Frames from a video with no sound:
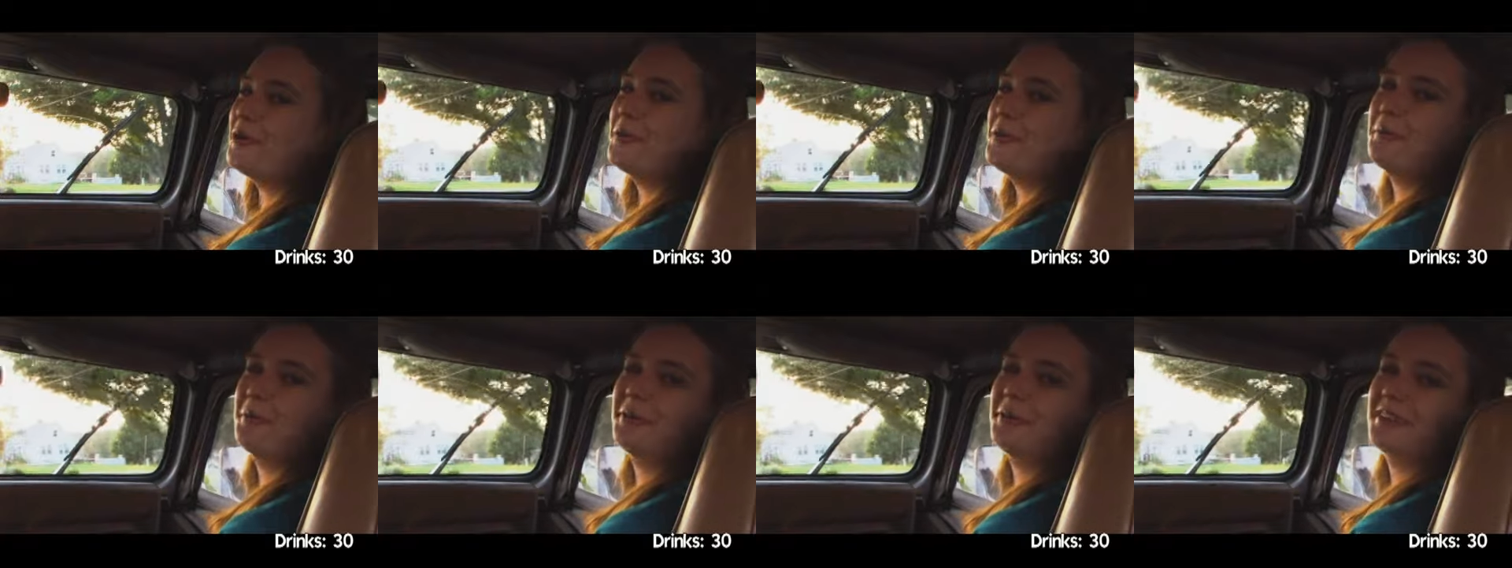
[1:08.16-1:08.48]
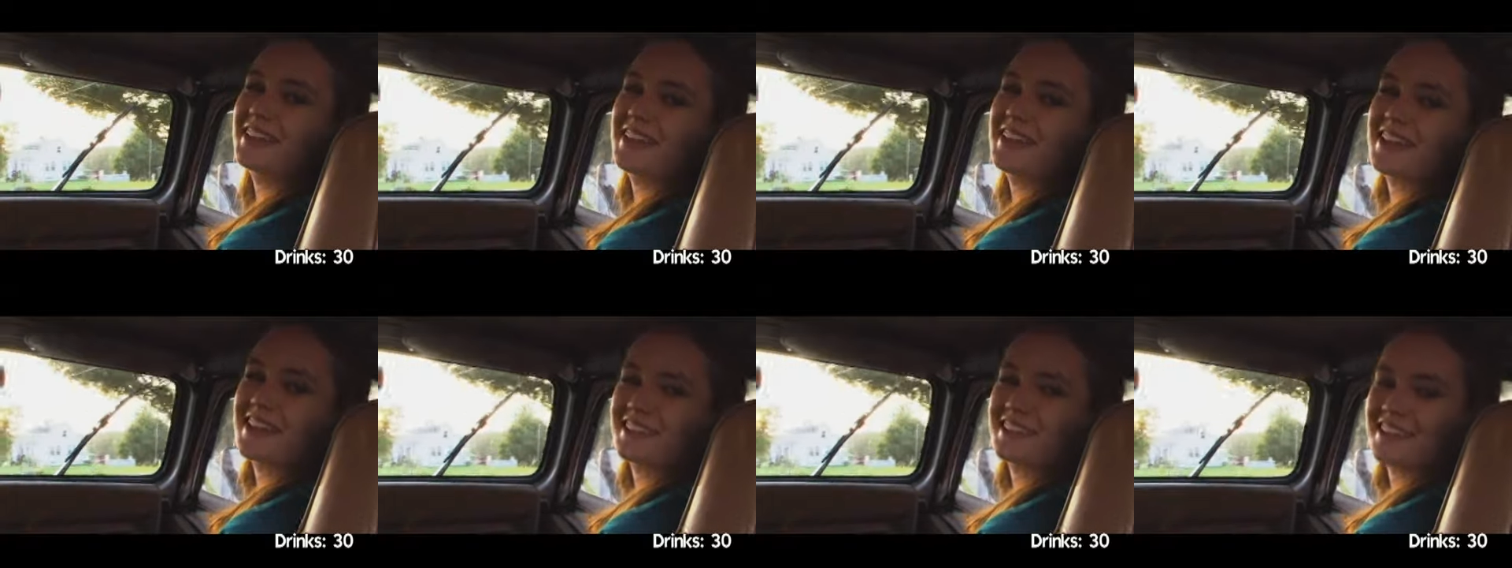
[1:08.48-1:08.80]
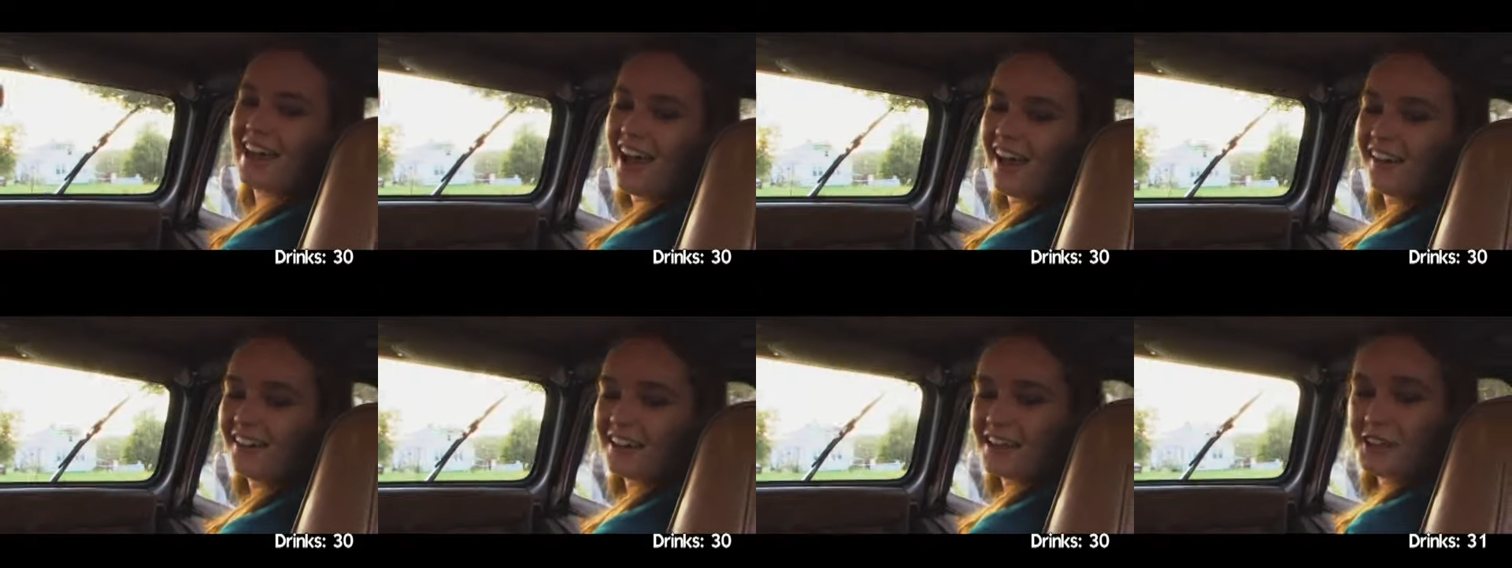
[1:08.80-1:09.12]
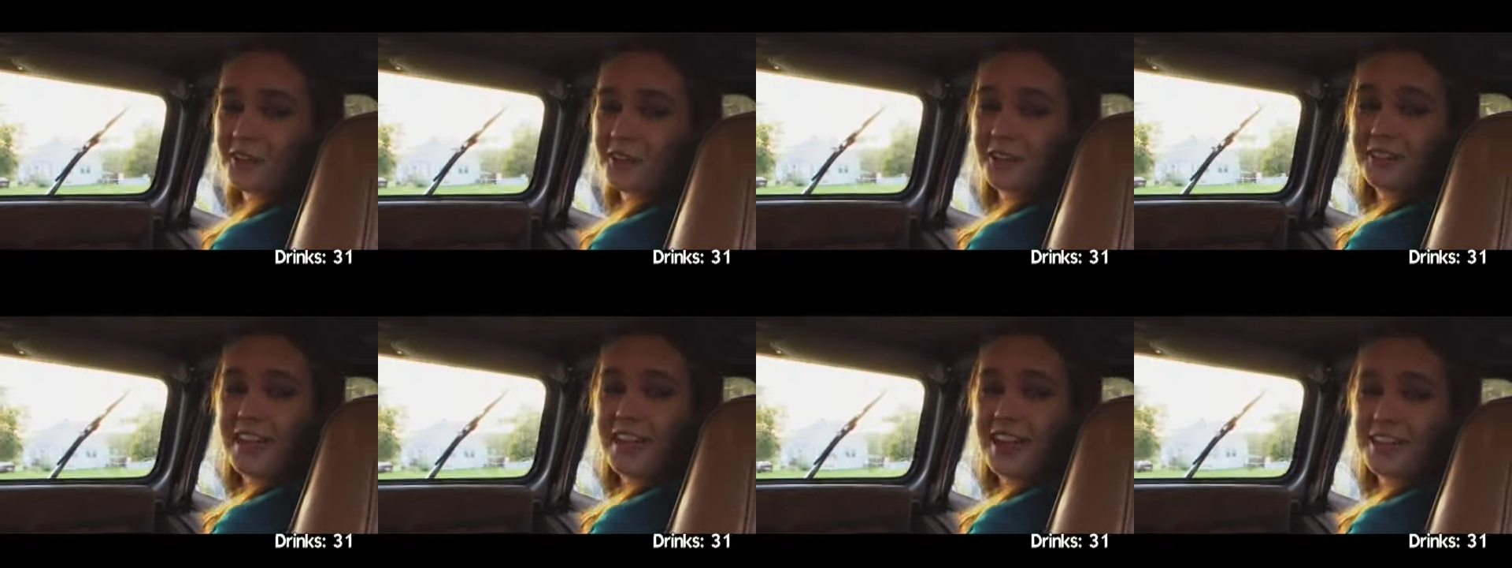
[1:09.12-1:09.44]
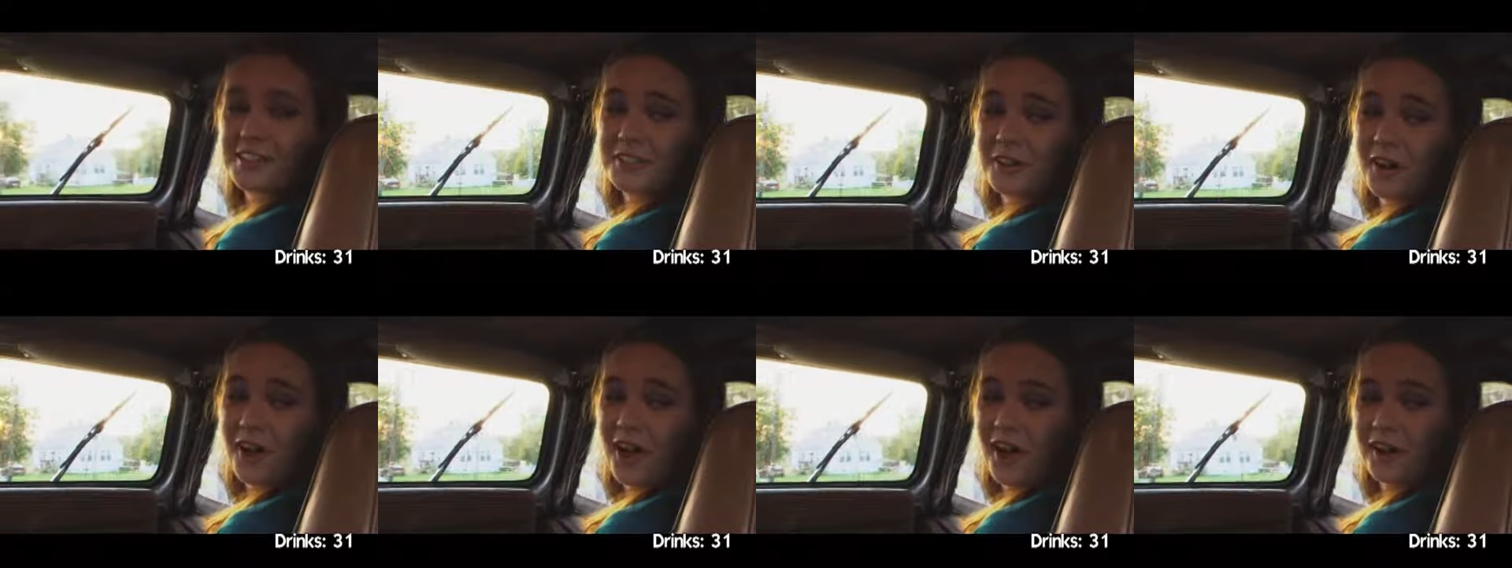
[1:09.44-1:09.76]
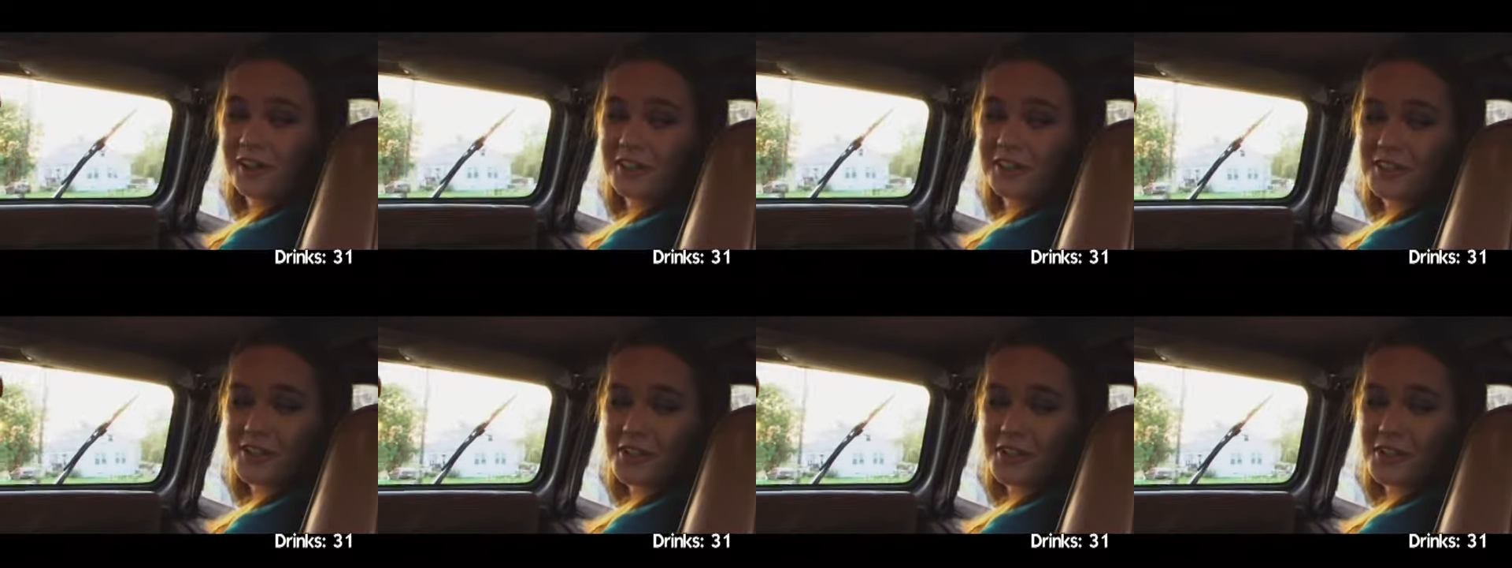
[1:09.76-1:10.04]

Oh, please, Allie. Your legs are harder